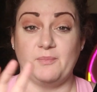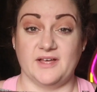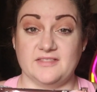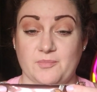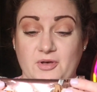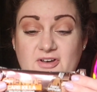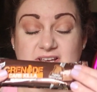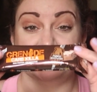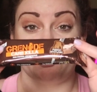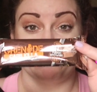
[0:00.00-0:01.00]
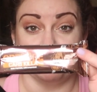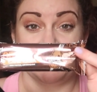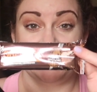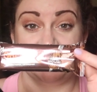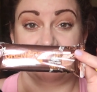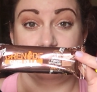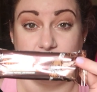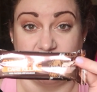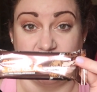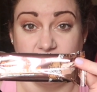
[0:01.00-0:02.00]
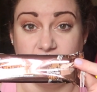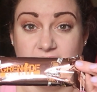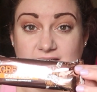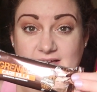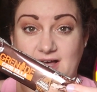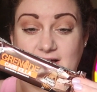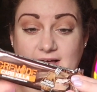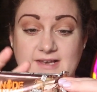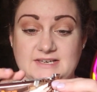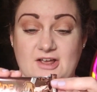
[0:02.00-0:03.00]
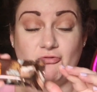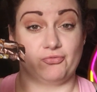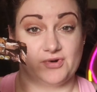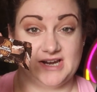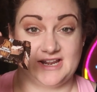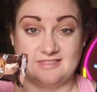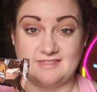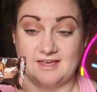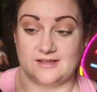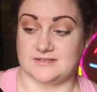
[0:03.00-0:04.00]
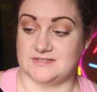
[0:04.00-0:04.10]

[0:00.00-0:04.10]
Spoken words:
but the bar is really big and really thick.